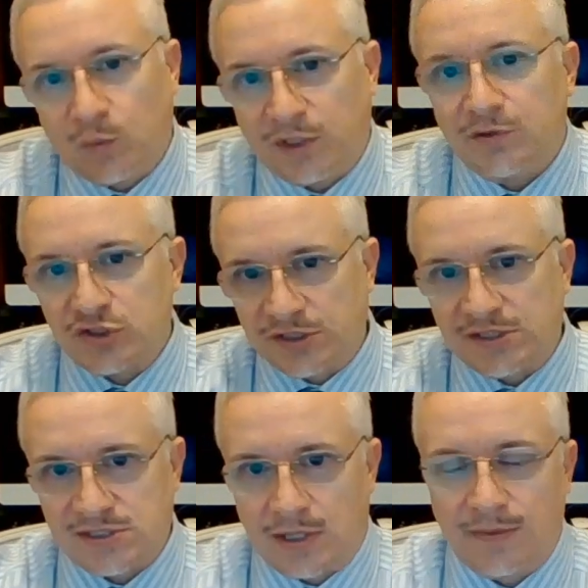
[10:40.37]
We usually
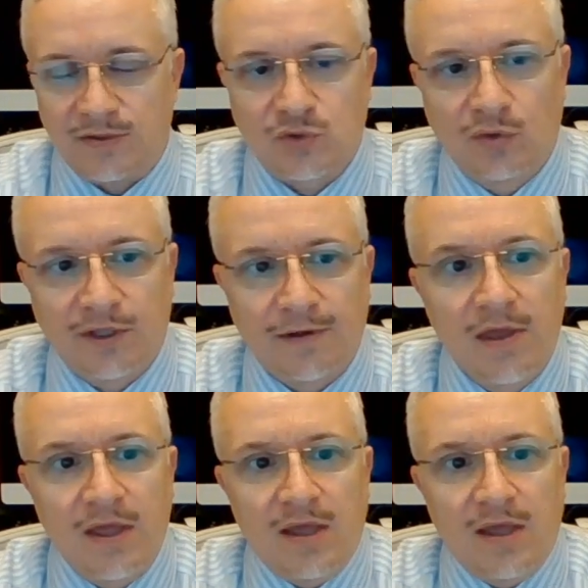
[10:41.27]
design the tooling,